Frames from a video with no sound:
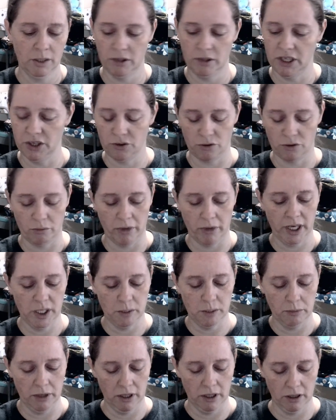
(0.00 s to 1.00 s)
this
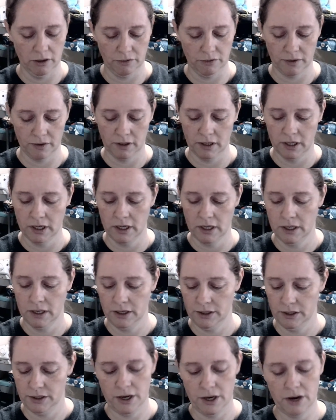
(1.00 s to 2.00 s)
reminds me of.
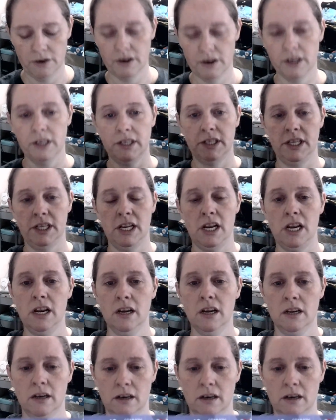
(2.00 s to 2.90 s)
So here is the